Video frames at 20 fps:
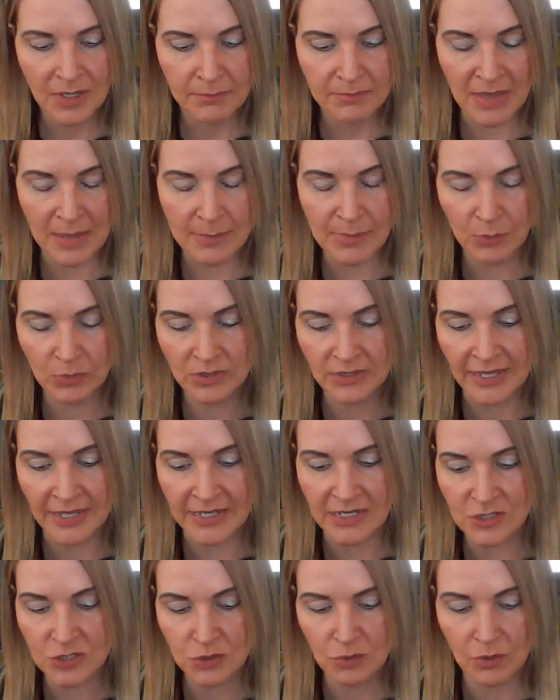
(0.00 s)
maybe
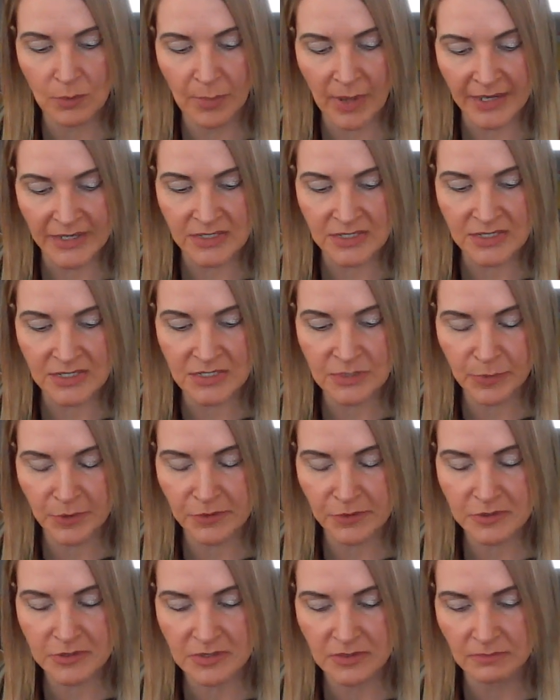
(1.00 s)
related to a Pisces
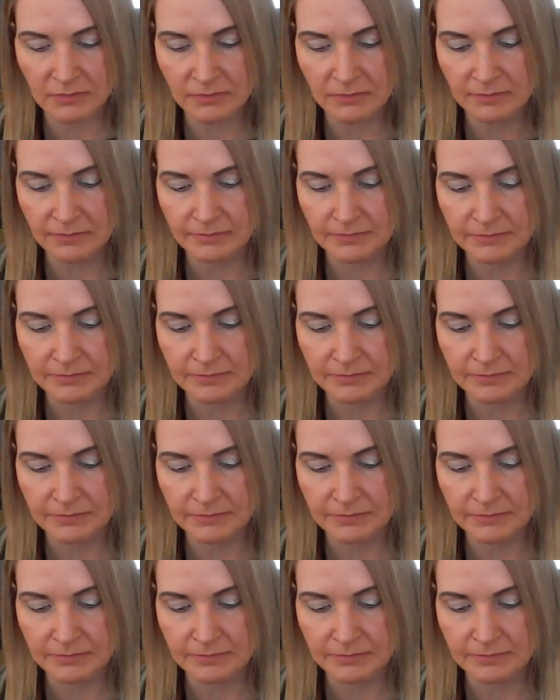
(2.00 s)
person,